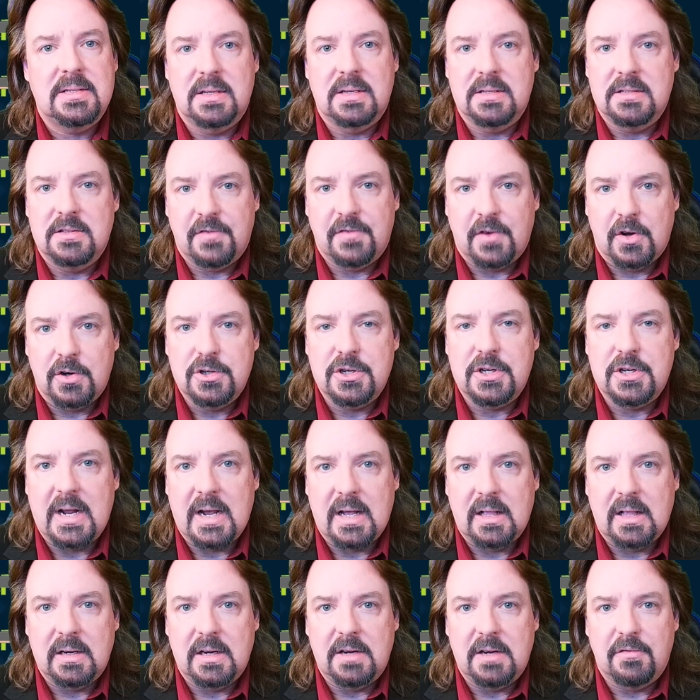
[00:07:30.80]
its
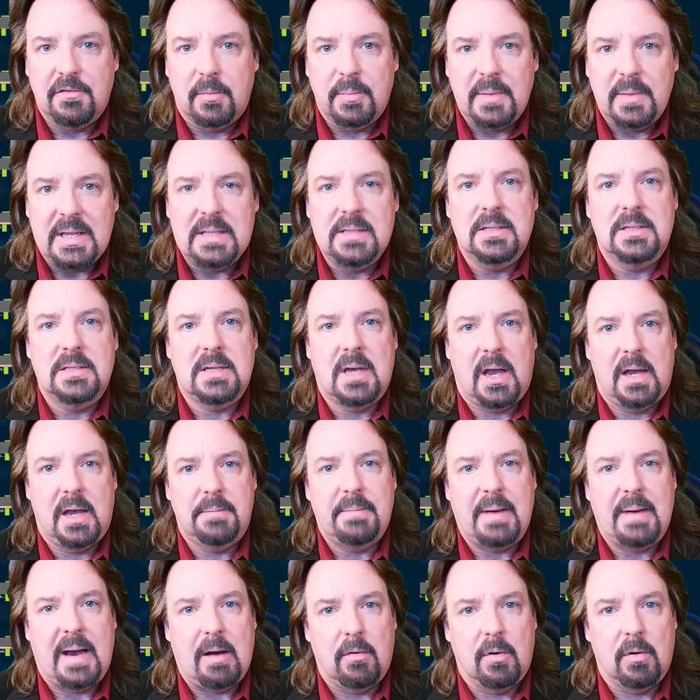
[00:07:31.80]
functionality from inside
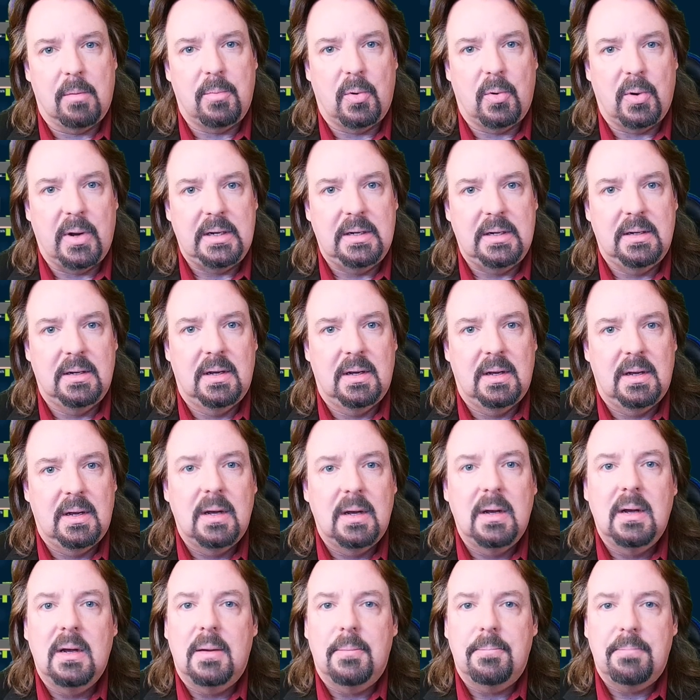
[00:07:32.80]
PowerPoint.
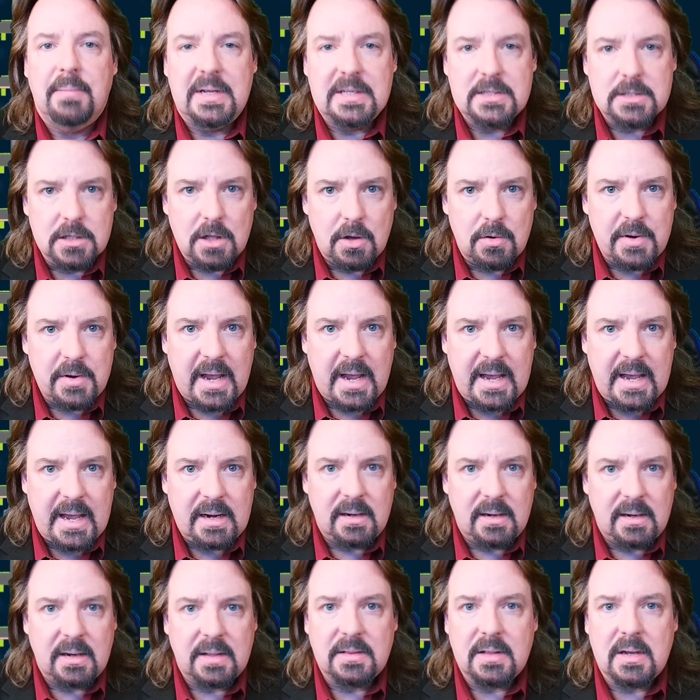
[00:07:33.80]
It's
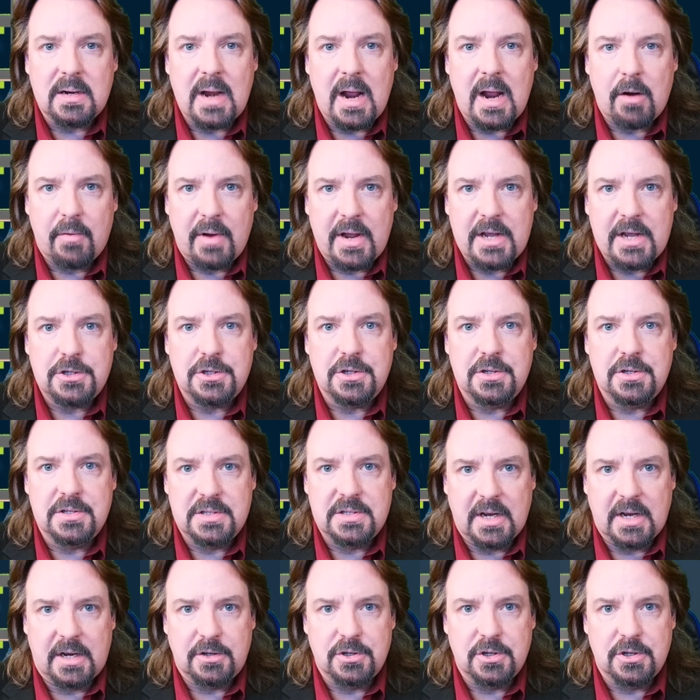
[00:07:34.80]
located in the narration
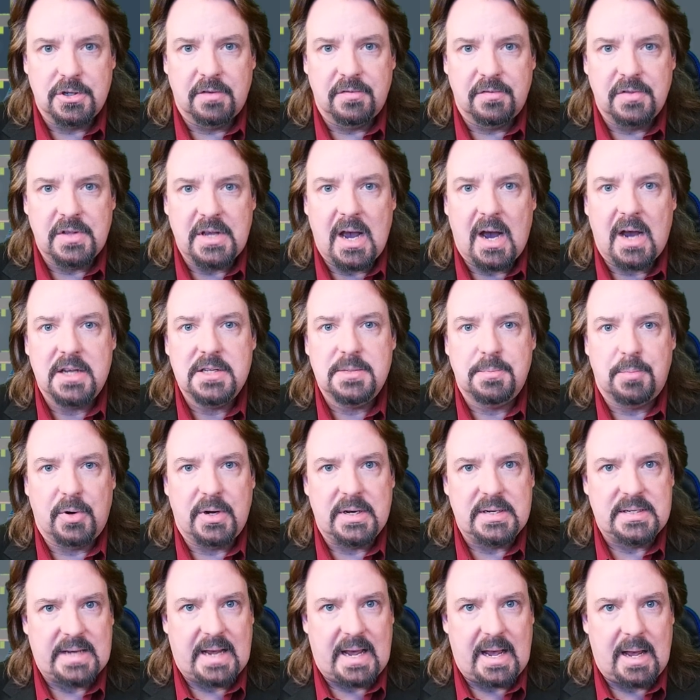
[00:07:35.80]
section of the
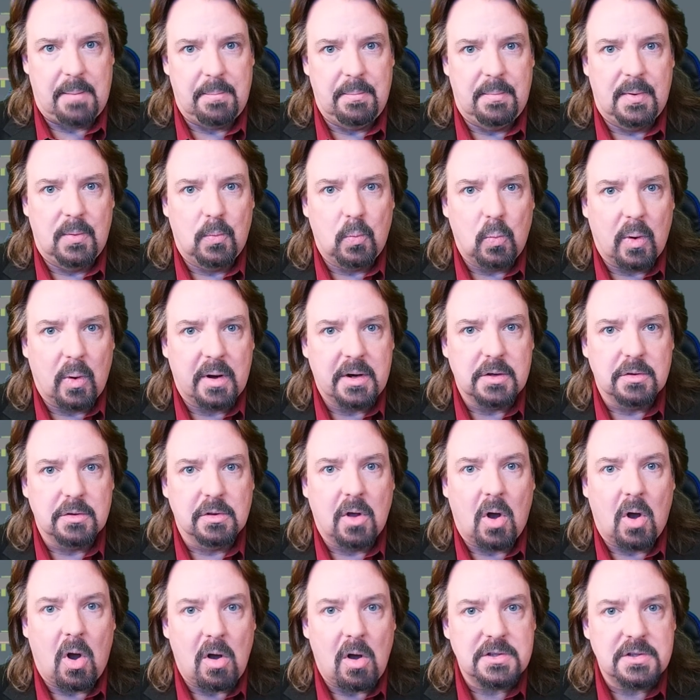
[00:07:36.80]
iSpring tab, where
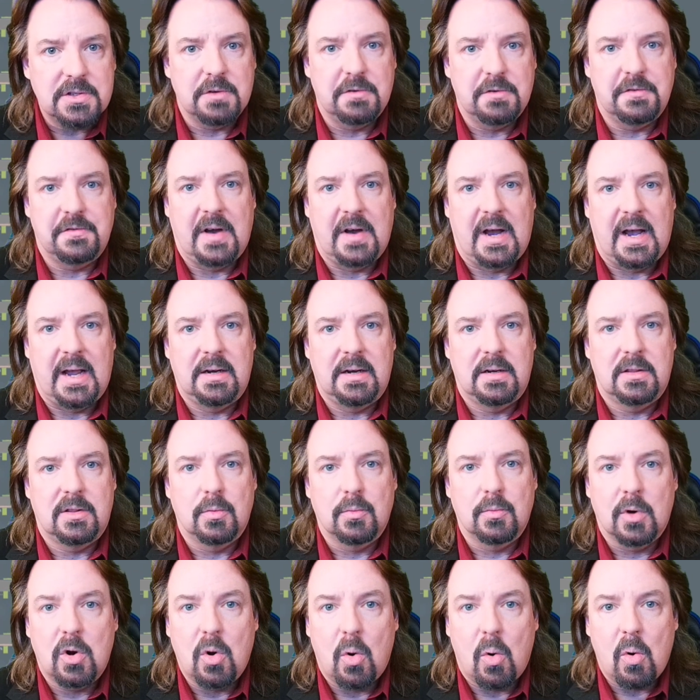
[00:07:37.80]
you'll also find the
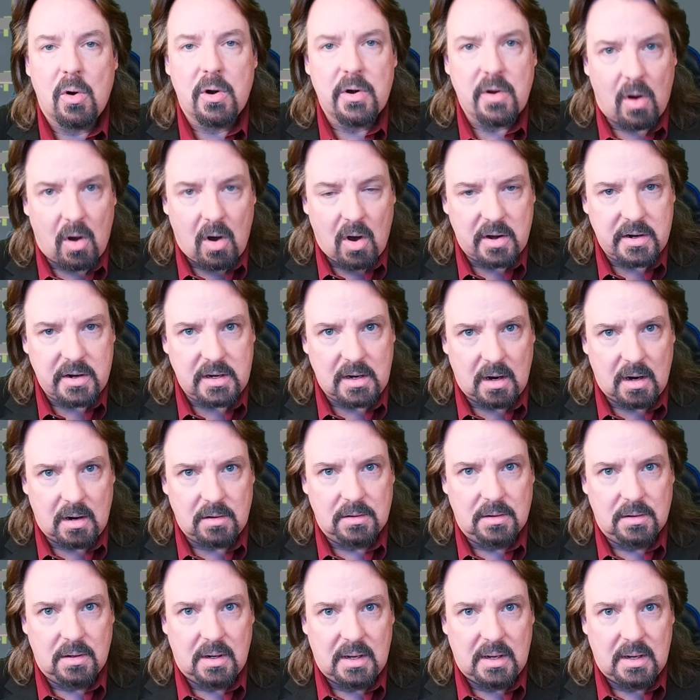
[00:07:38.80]
record audio